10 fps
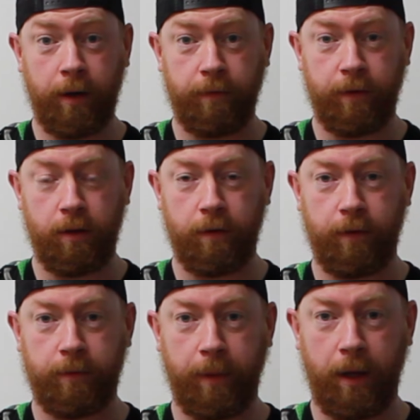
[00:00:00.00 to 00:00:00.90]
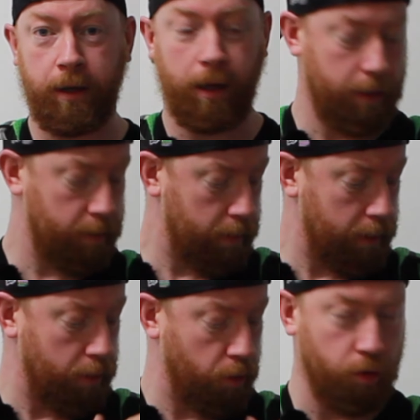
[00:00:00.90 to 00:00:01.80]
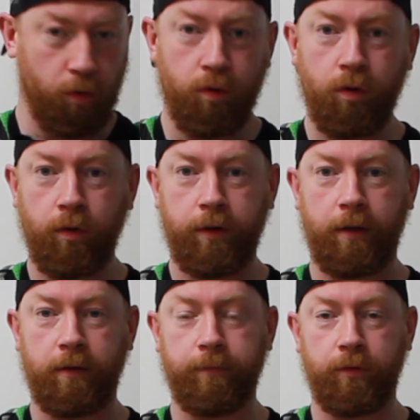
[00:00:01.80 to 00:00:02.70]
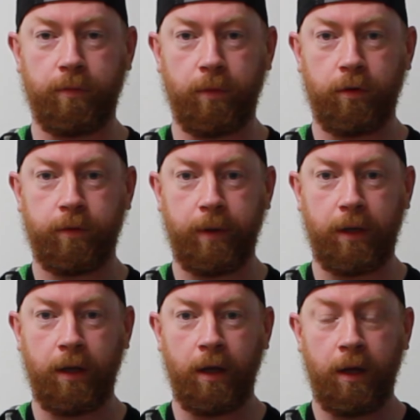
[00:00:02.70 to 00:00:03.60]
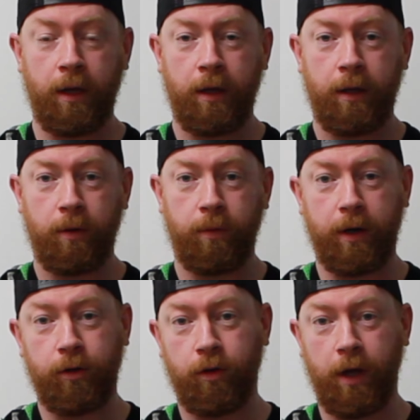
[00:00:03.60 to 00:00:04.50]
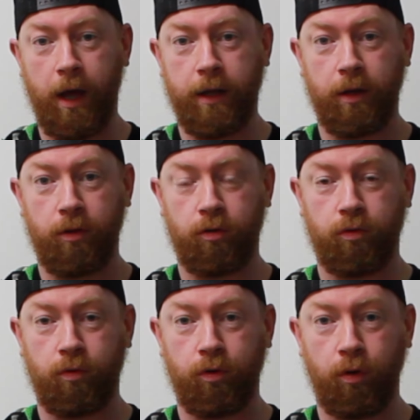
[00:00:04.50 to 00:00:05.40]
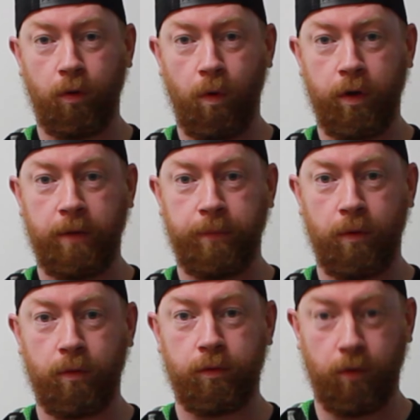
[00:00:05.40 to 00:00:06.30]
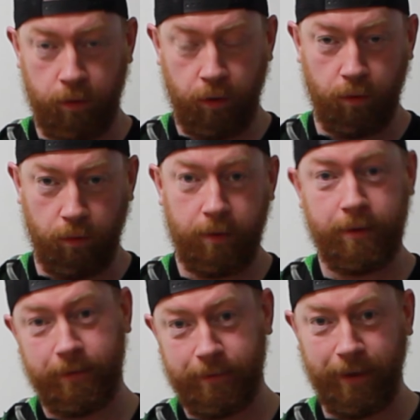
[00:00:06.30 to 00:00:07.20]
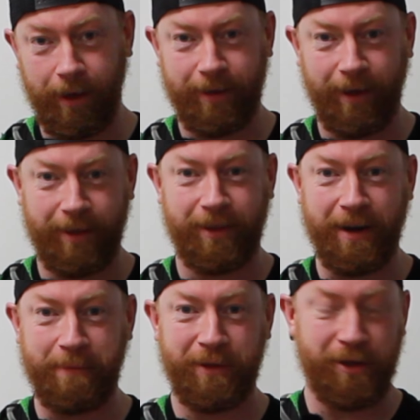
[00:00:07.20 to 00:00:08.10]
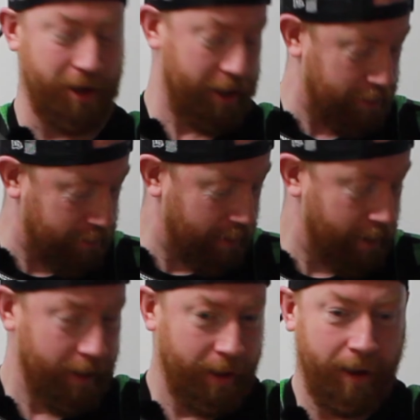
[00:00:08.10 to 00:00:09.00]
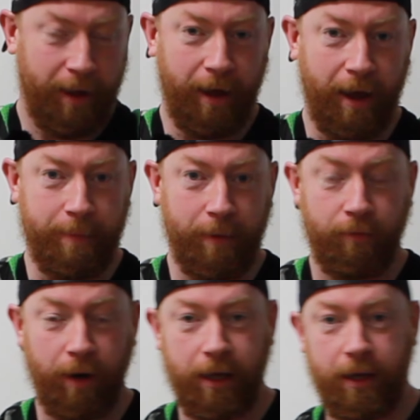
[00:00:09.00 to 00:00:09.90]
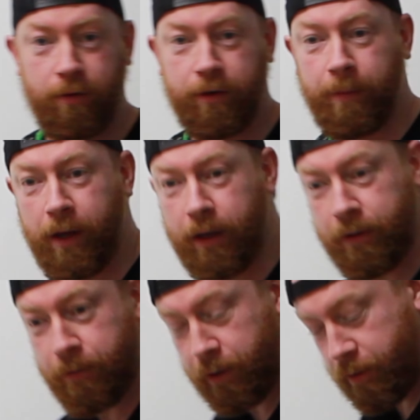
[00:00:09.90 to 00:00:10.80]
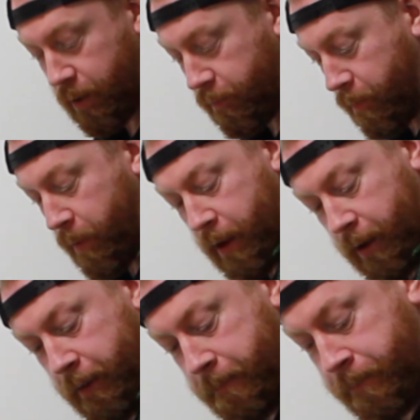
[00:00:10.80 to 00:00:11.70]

great feature of this bag is the stow and go system from Osprey, where you can stow your walking poles on the go, as the name suggests, right here on the pack, on the side of the pack.